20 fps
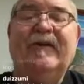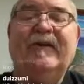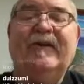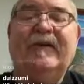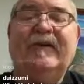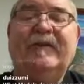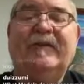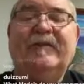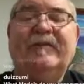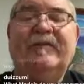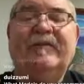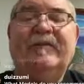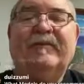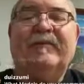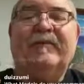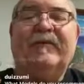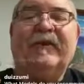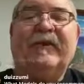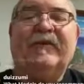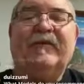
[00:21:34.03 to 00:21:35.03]

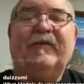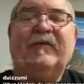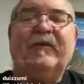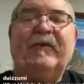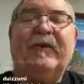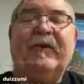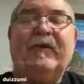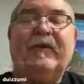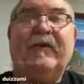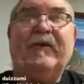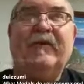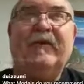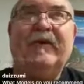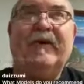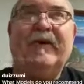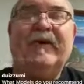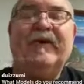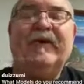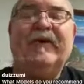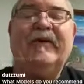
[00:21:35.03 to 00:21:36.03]
But that's the board I learned
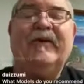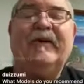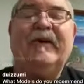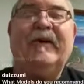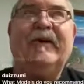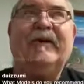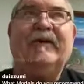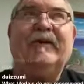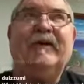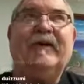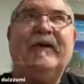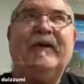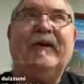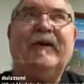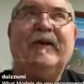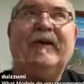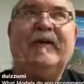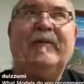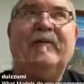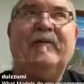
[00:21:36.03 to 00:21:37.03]
on. And then
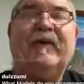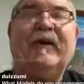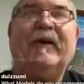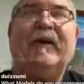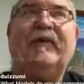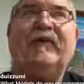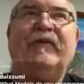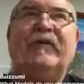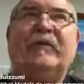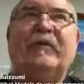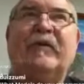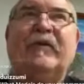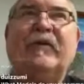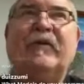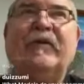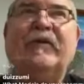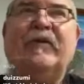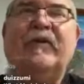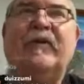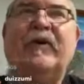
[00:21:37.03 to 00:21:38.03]
my next two
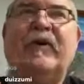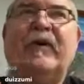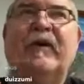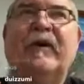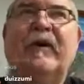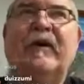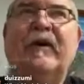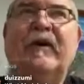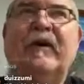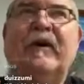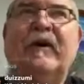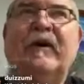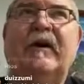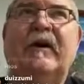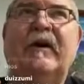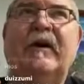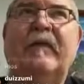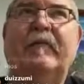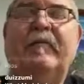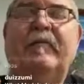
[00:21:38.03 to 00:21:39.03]
boards were
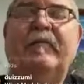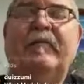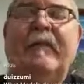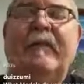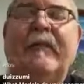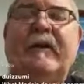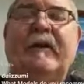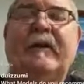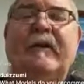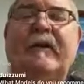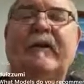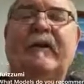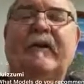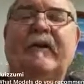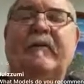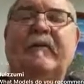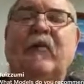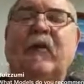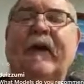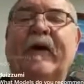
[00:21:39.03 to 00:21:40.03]

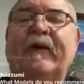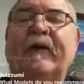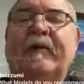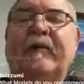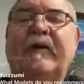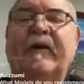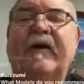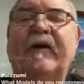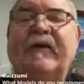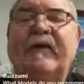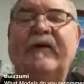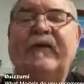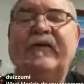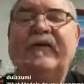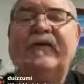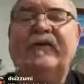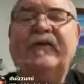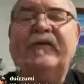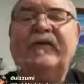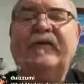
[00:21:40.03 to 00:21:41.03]
Miranda
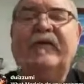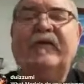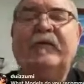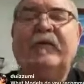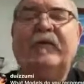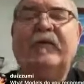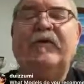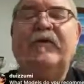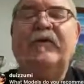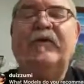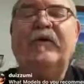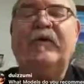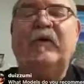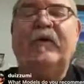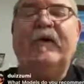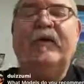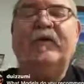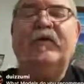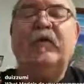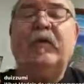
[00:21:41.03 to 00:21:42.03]
Brothers Surfboards La
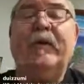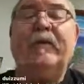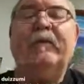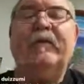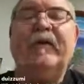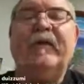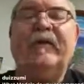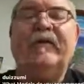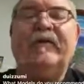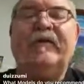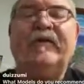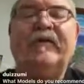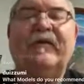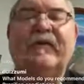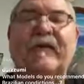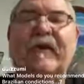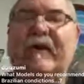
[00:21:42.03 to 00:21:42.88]
Jolla twin pins.